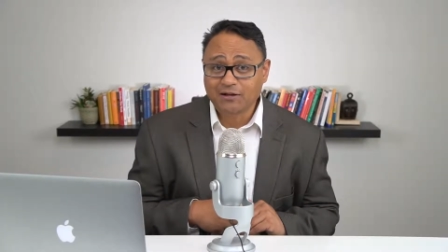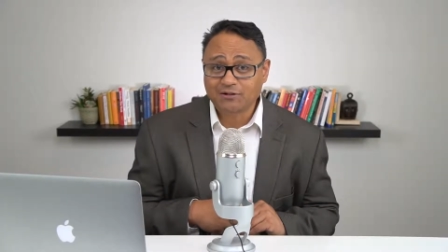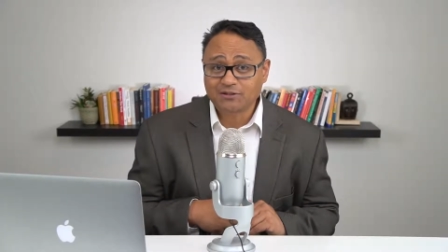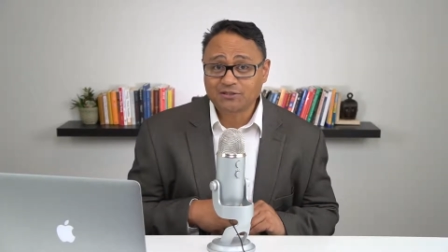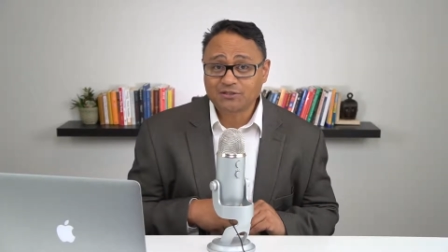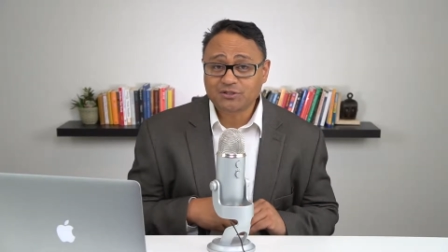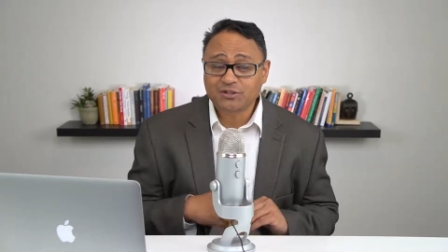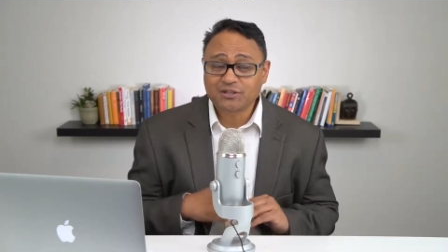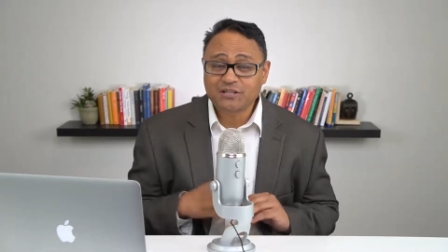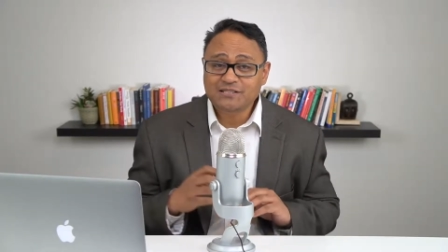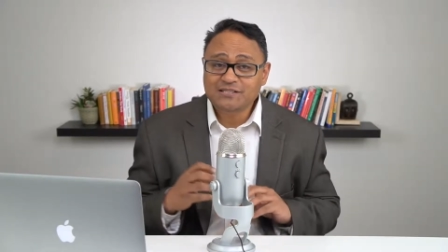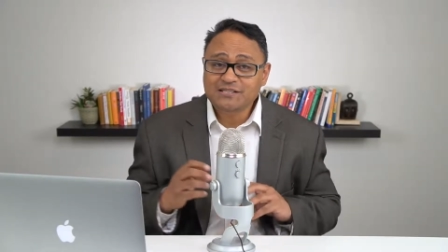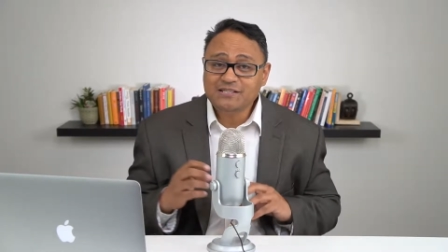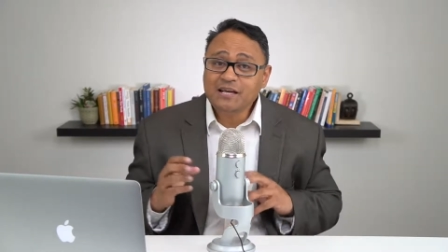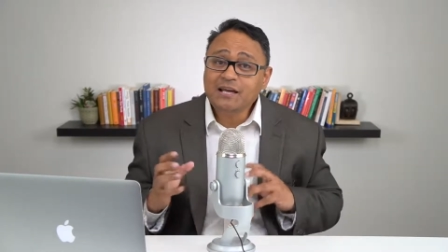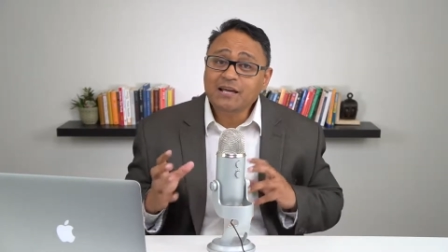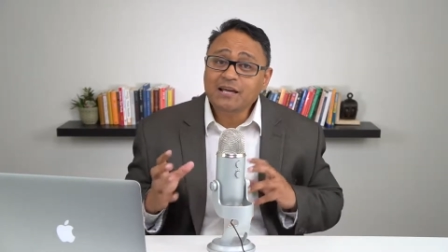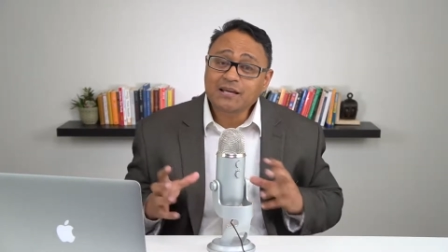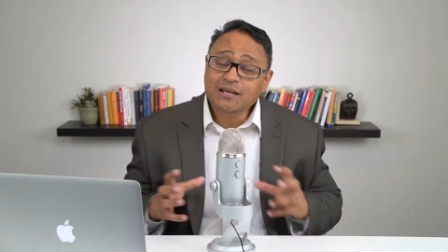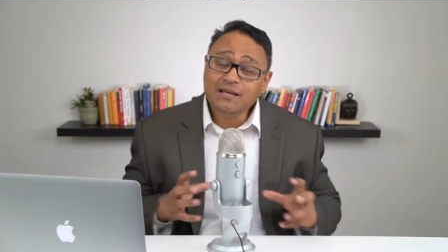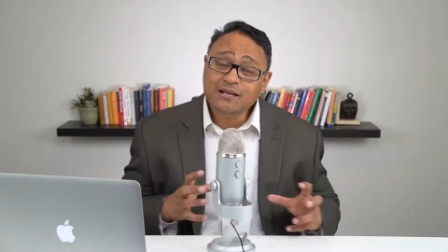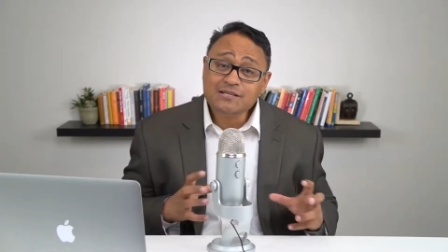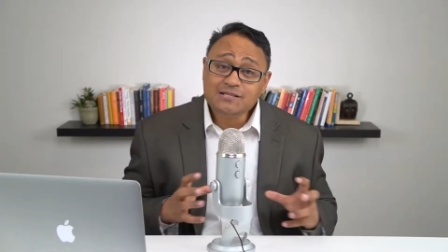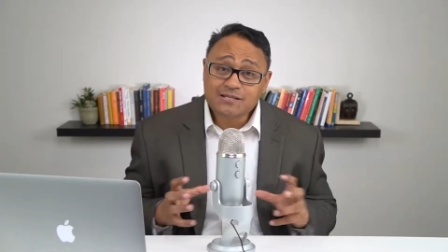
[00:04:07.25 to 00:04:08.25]
So they second
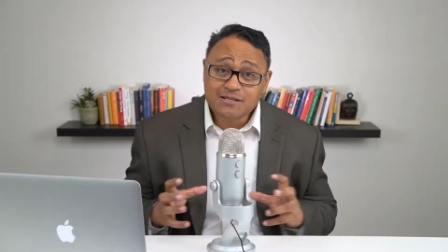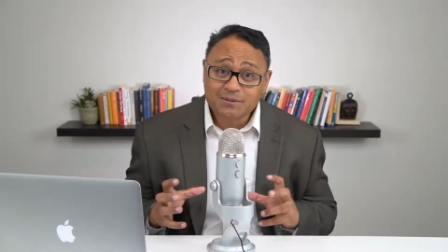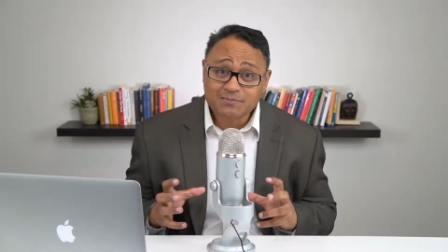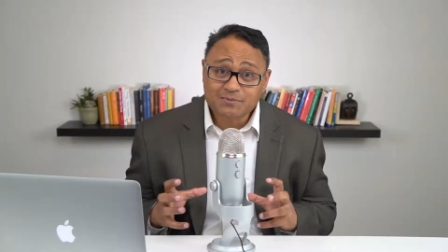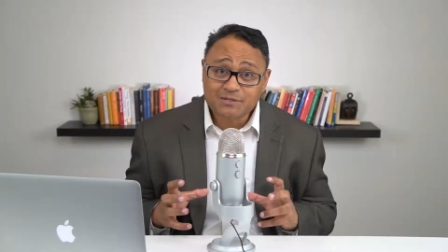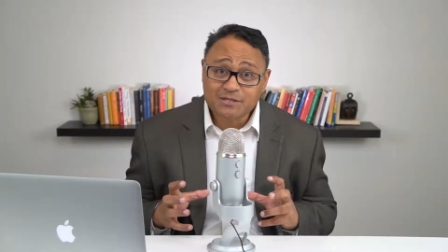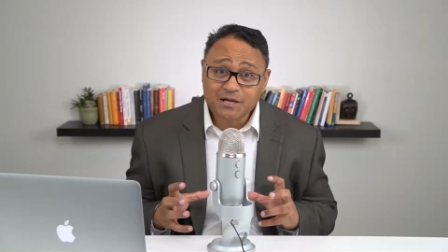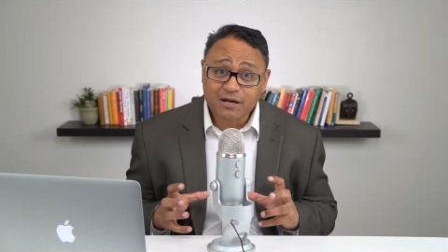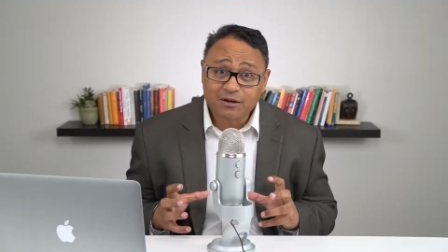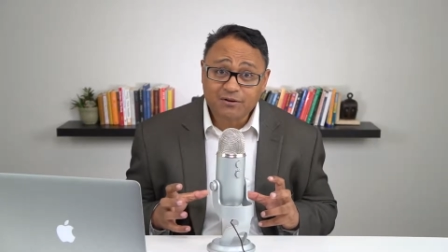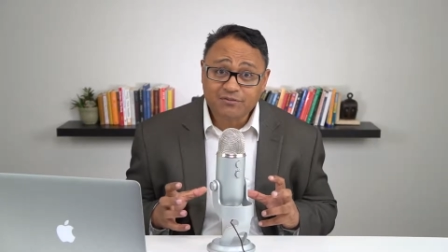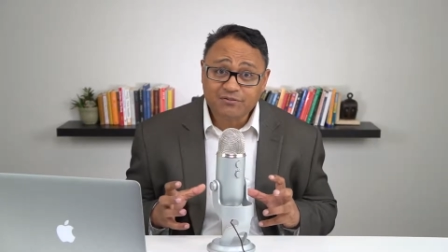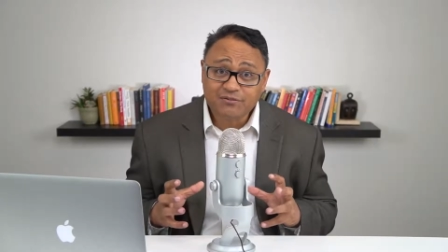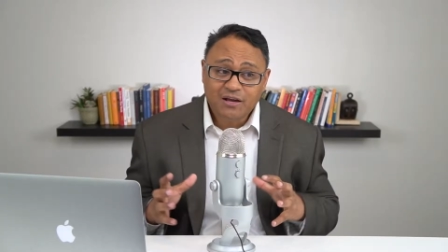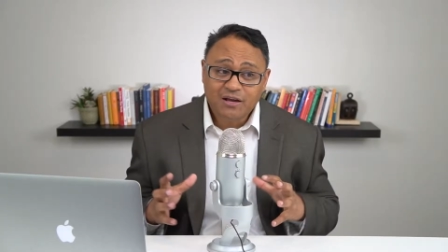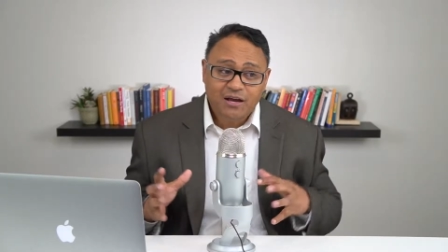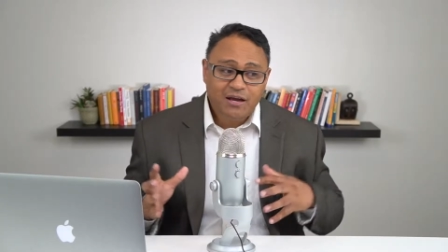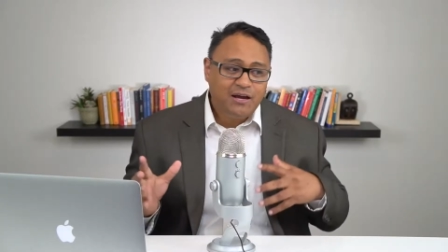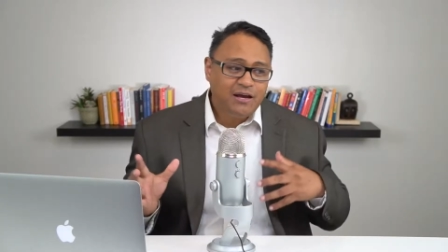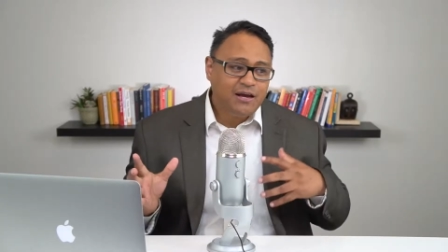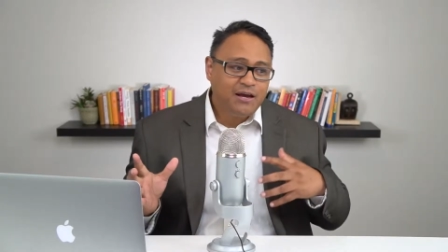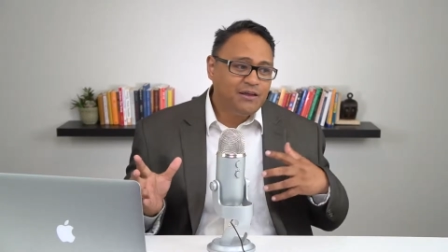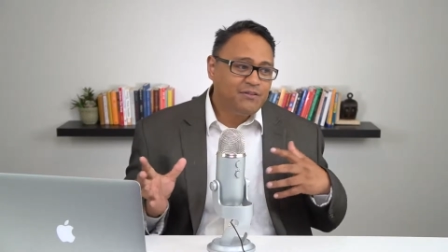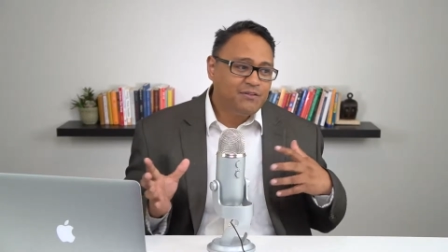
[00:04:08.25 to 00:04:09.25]
guess themselves.
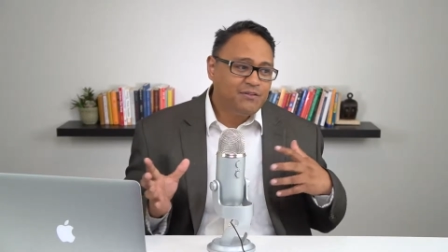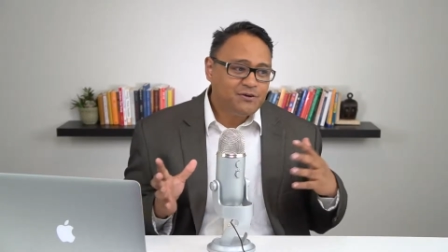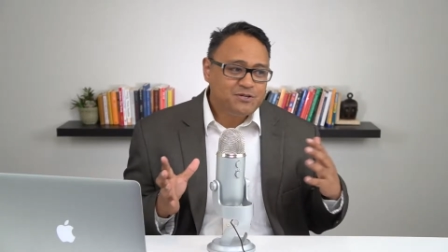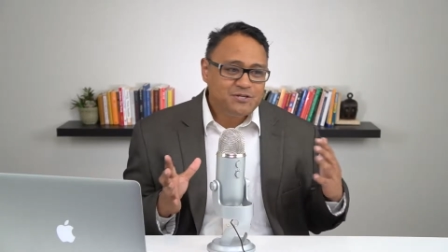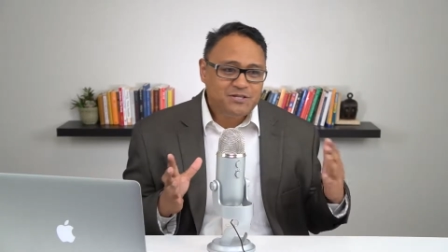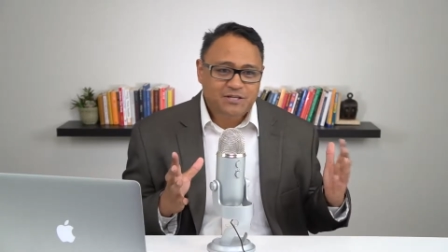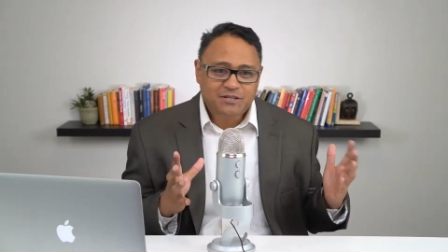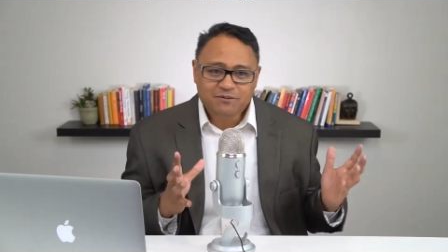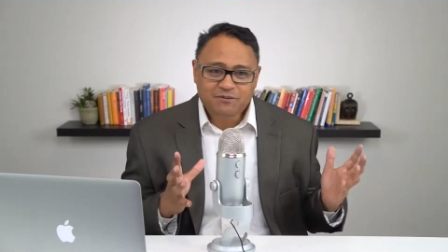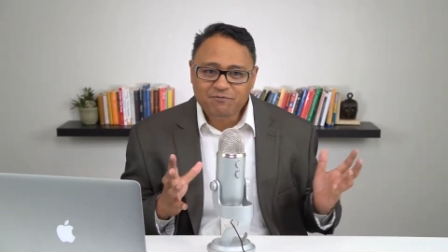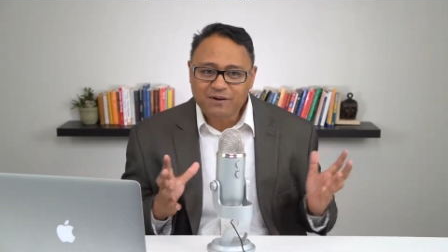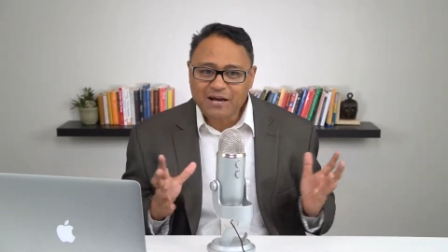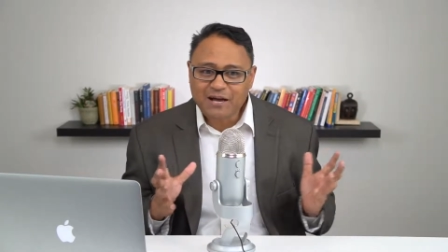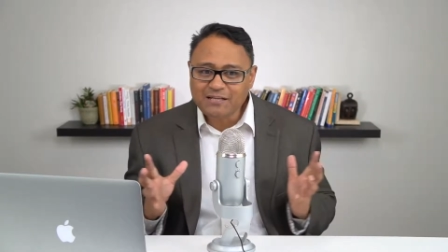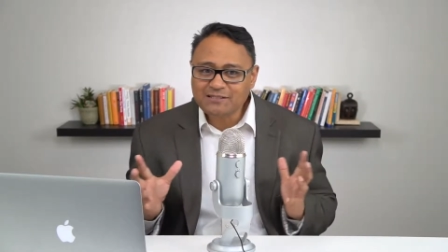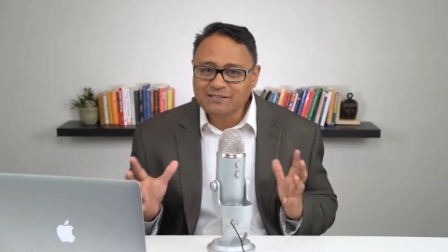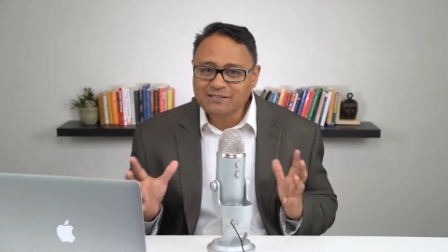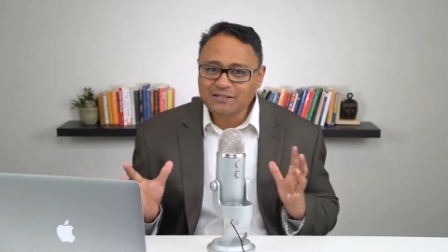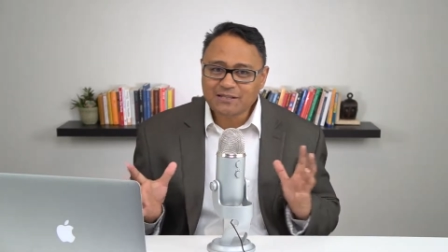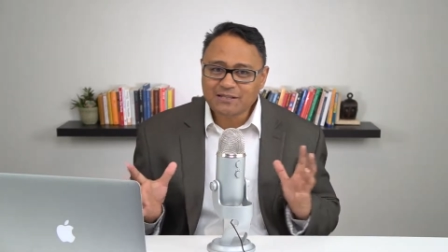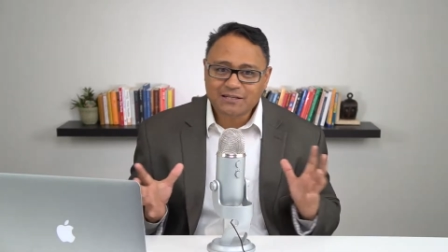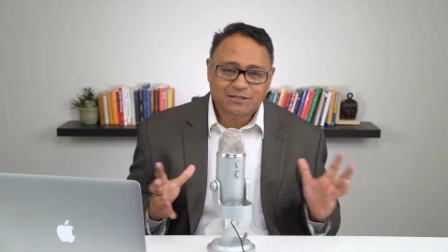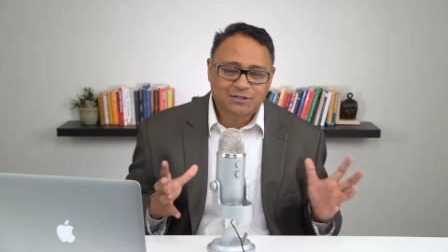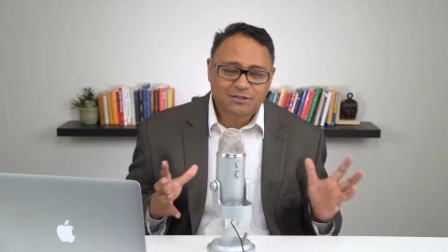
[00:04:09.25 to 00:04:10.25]
And there's this
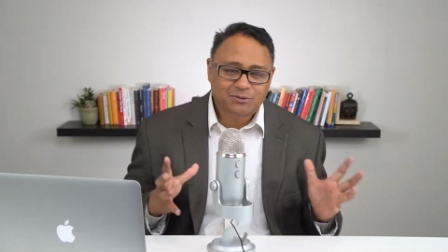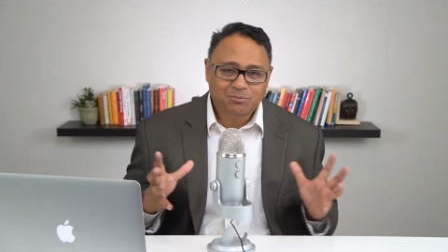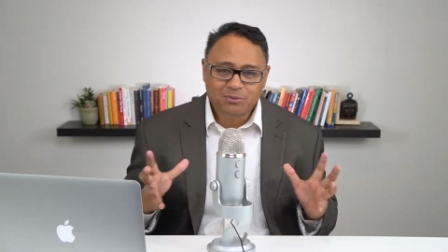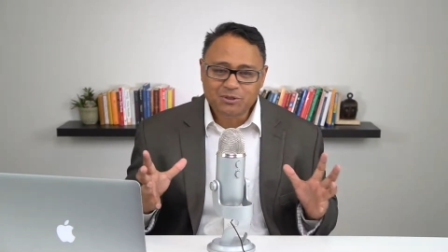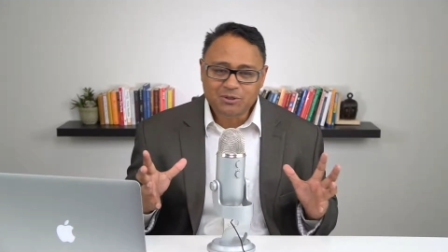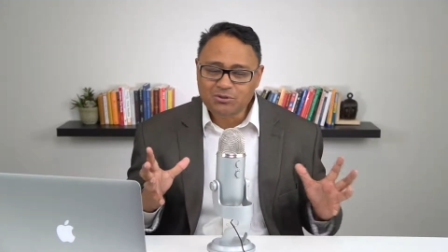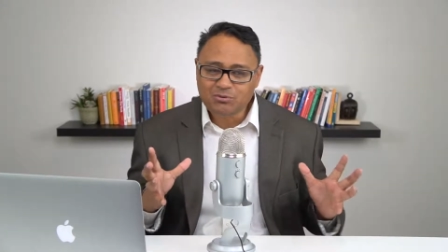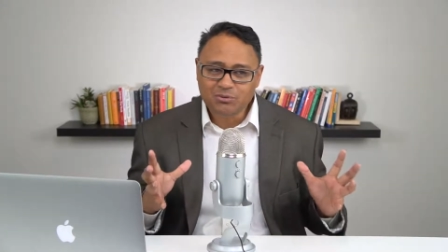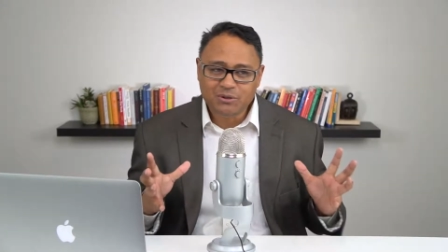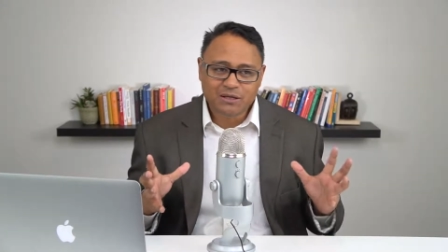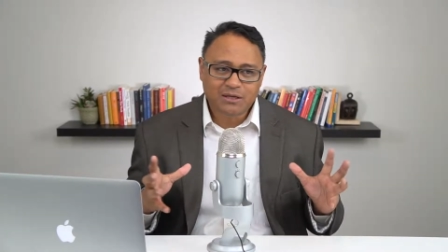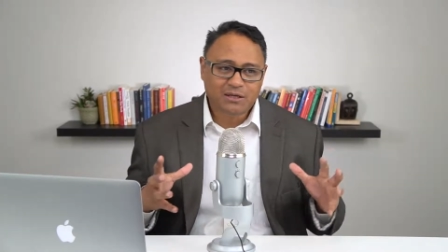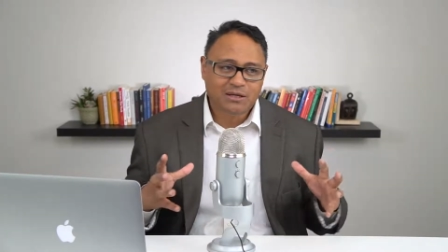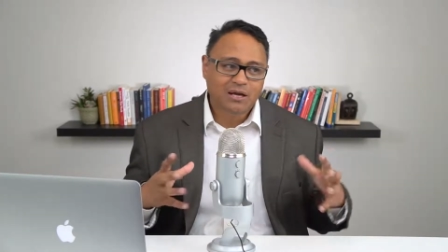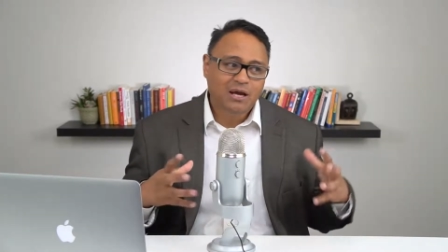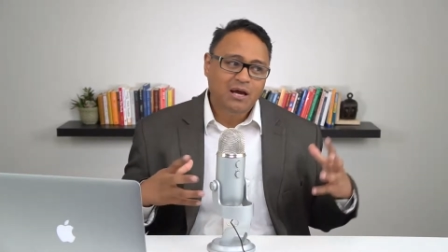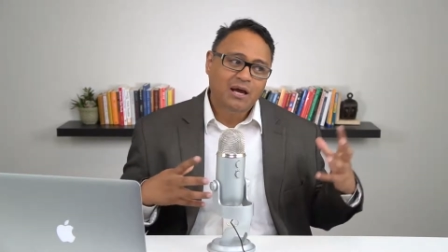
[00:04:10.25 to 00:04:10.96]
vacillation between,